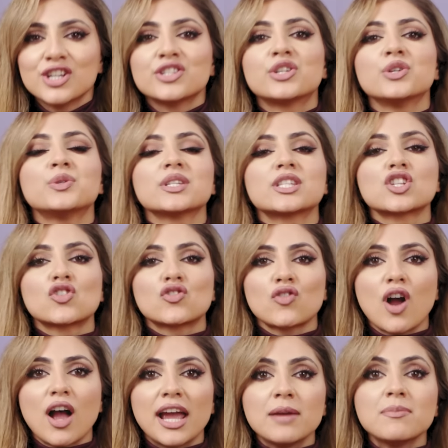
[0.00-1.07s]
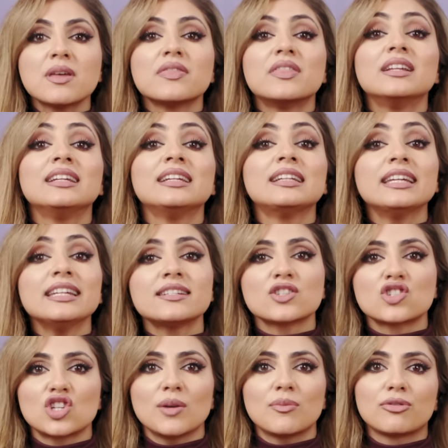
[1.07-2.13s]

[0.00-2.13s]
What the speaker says: to describe the leadership